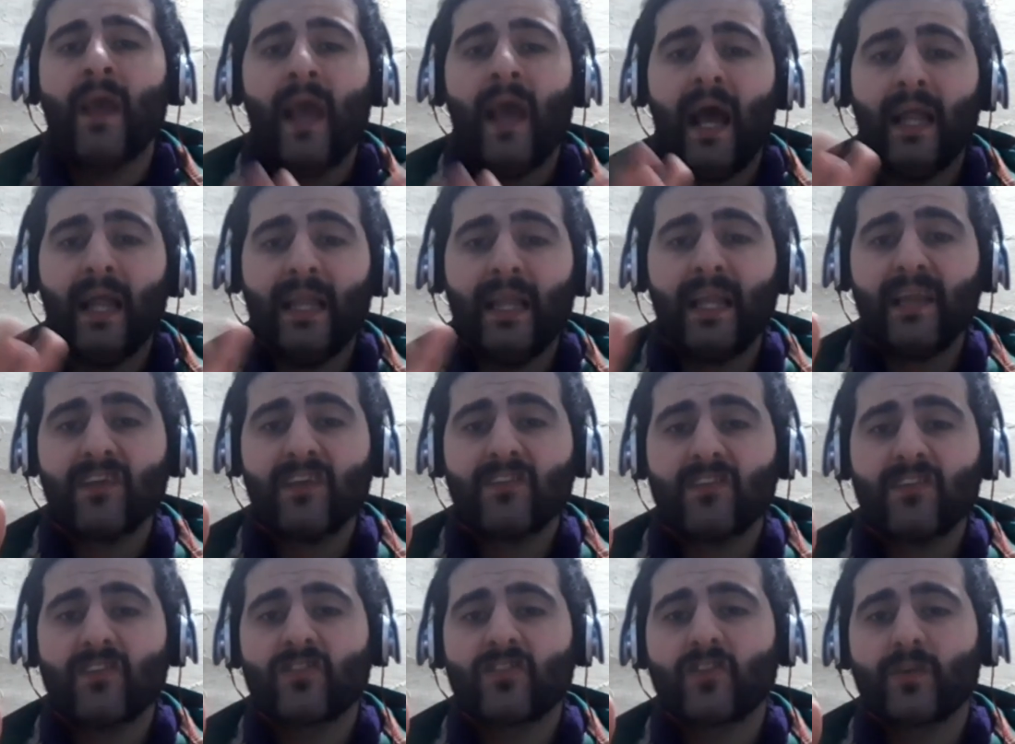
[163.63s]
A
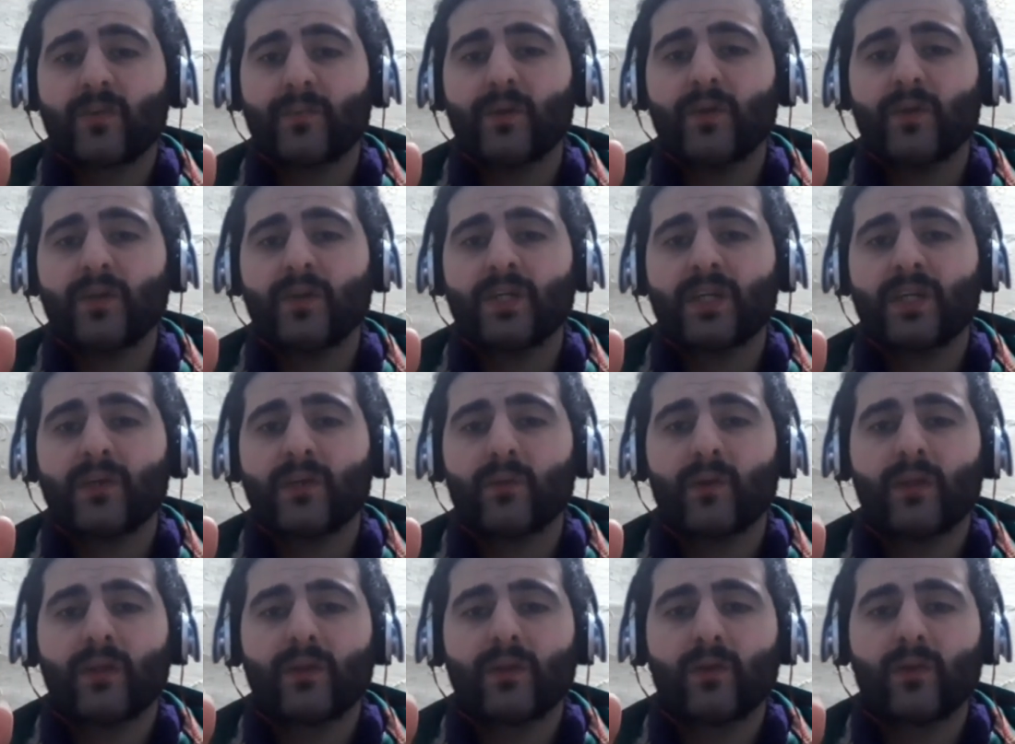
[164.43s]
Linux distribution
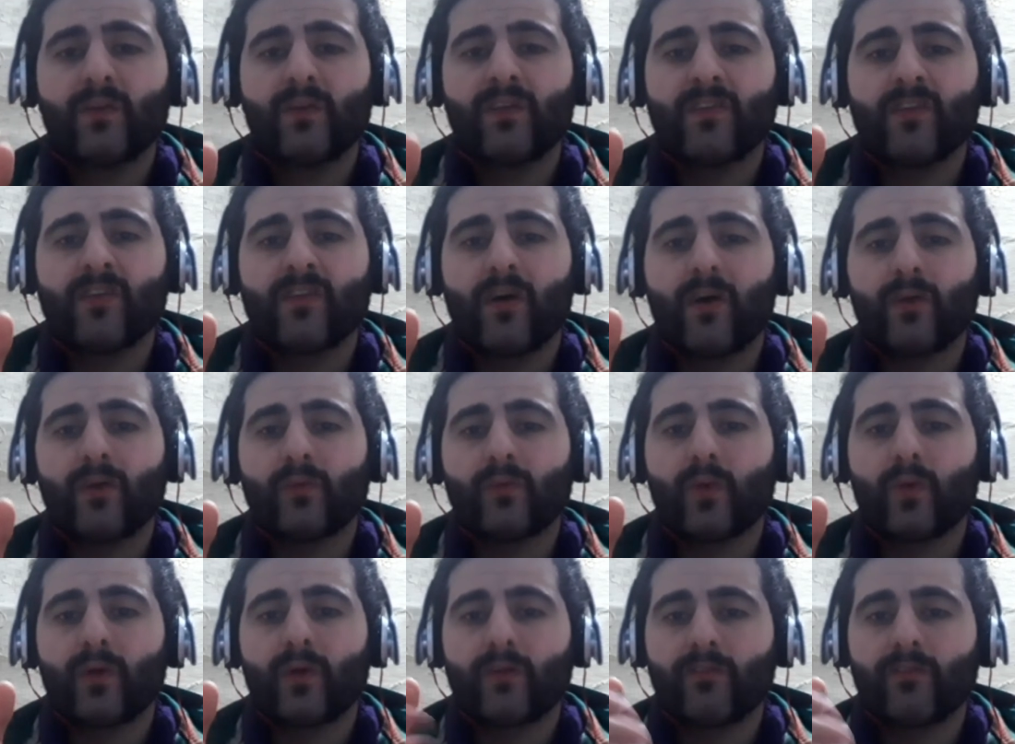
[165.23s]
will do this hard
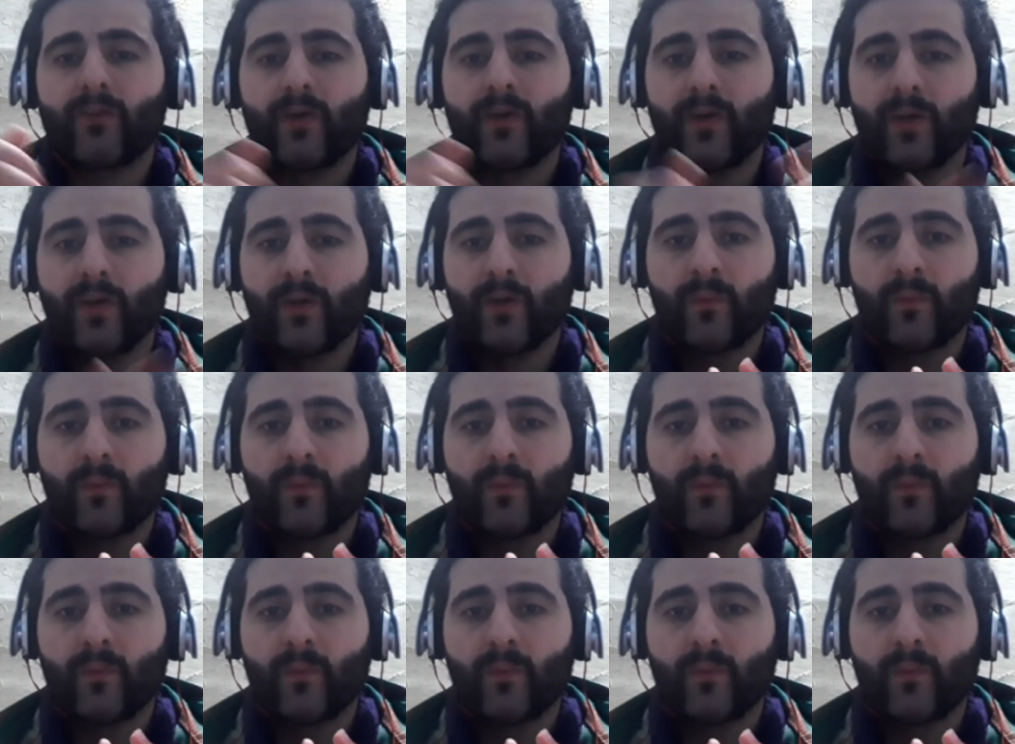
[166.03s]
work for you,